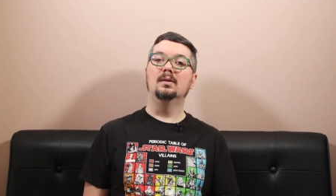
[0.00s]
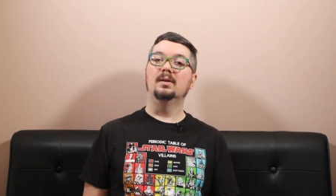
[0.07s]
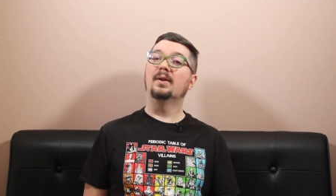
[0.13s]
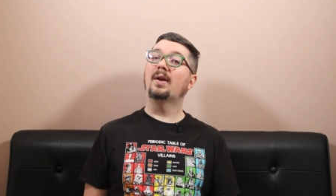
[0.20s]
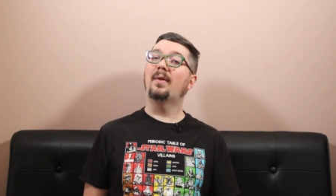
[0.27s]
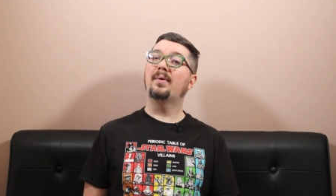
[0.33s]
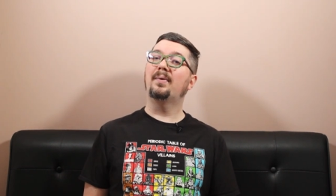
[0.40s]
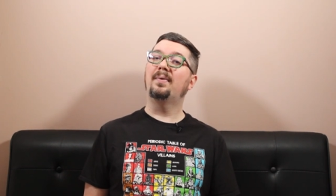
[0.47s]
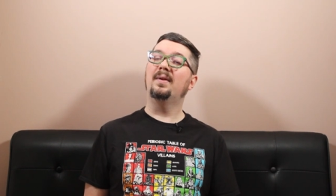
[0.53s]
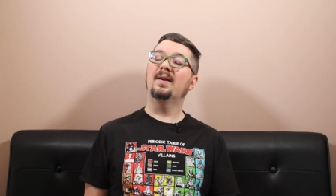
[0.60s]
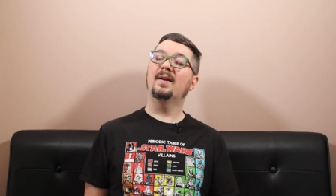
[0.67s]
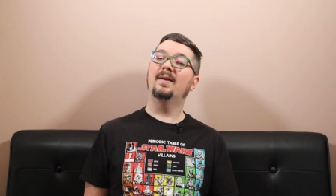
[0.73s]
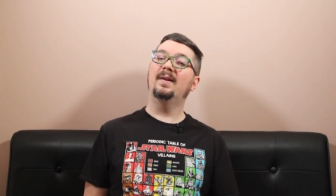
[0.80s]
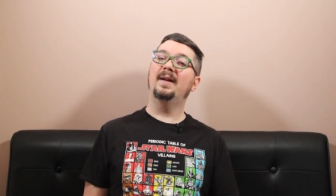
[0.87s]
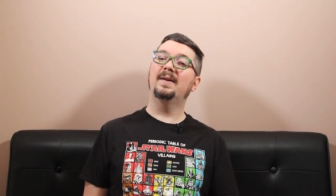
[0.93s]
Another thing
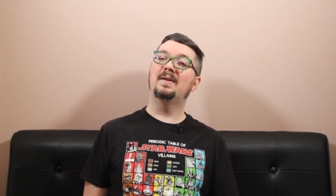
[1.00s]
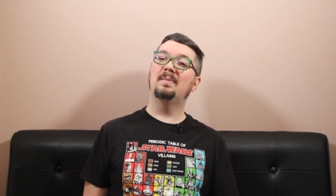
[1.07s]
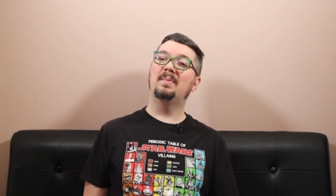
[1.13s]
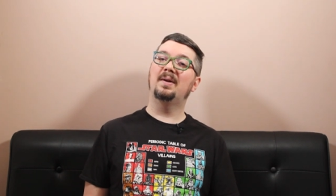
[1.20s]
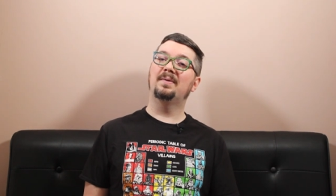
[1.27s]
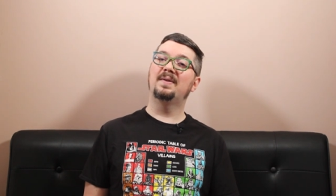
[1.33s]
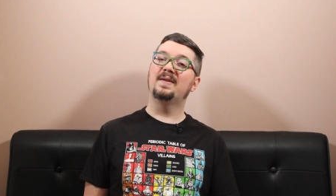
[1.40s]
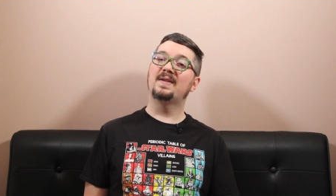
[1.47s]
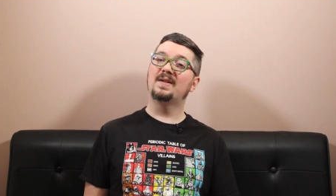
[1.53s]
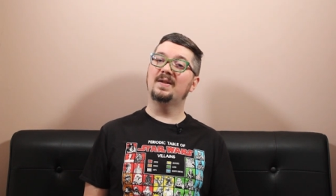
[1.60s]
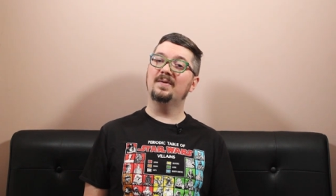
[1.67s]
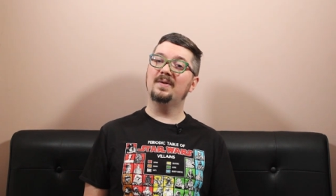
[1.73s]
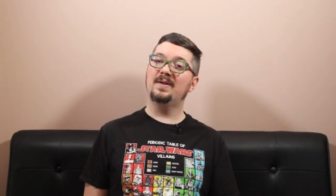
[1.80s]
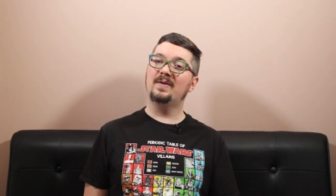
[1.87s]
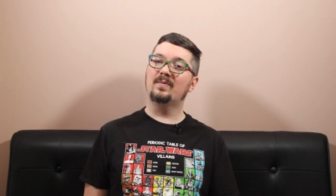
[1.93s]
I liked about this
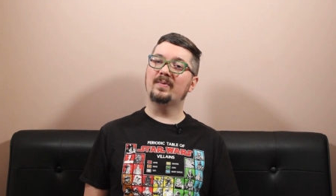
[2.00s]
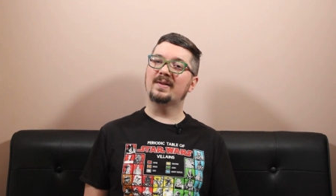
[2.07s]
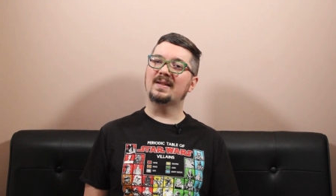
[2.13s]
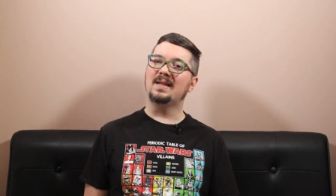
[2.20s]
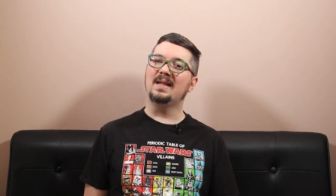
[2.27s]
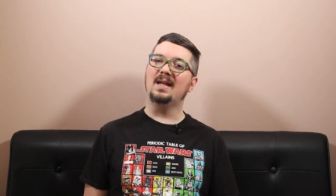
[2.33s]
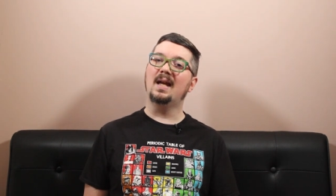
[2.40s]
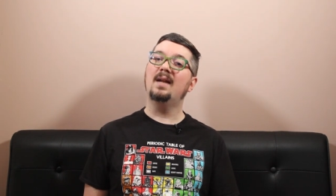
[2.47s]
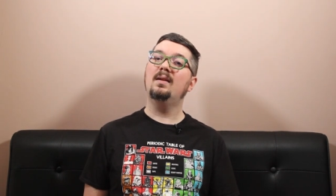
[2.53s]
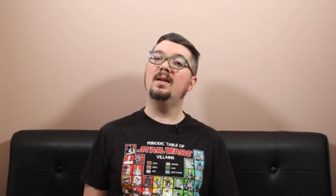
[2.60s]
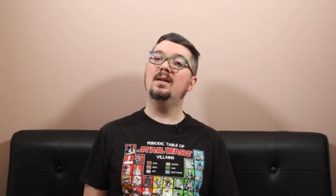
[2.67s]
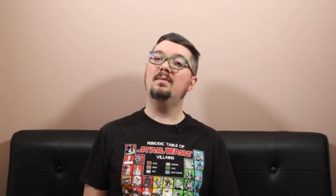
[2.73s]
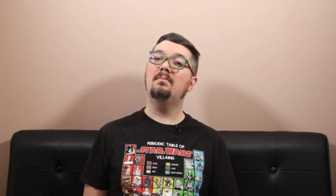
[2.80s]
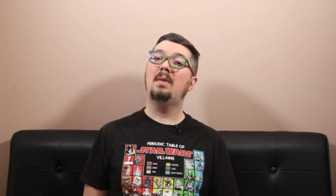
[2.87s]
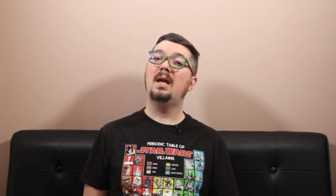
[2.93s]
series was the
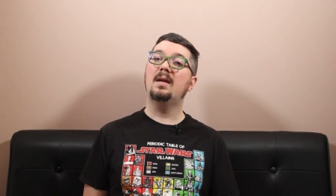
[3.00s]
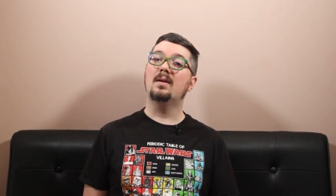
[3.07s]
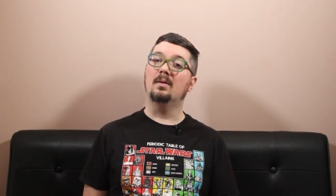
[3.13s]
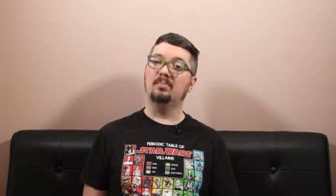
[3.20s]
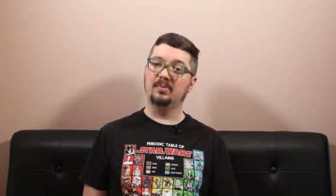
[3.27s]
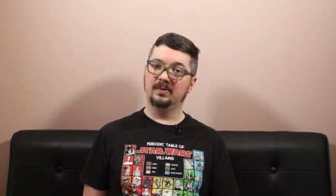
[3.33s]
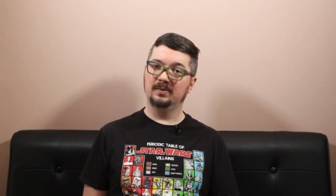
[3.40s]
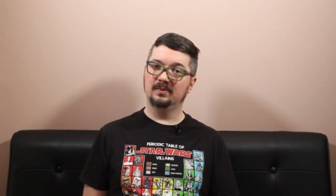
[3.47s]
alien makeup.